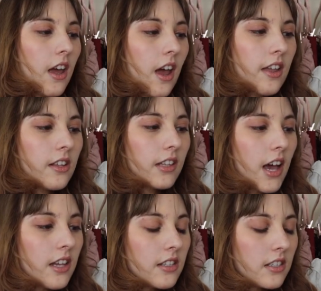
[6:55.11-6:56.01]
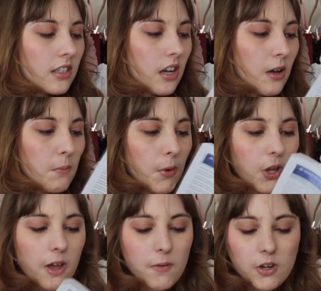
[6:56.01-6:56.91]
And the last
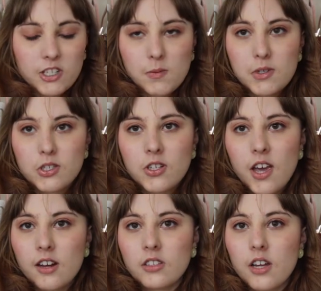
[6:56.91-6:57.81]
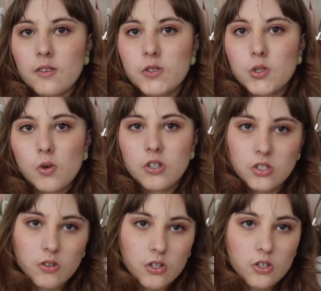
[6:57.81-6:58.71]
book I forgot to mention had a lot of
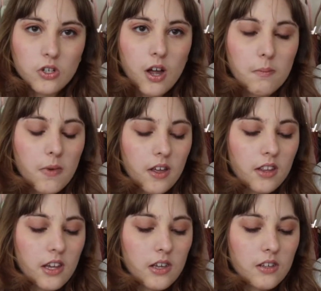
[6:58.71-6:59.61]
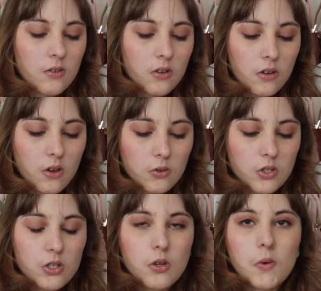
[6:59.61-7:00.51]
stores you could shop at, you could go
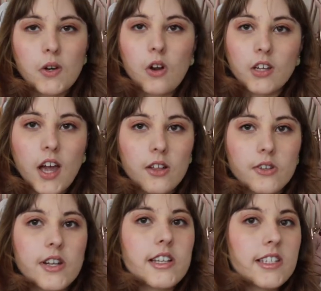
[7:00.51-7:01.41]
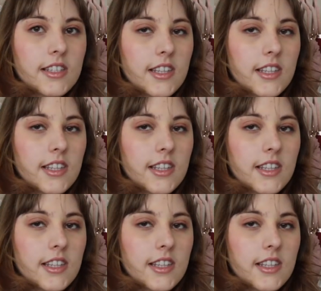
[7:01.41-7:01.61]
to, and art galleries and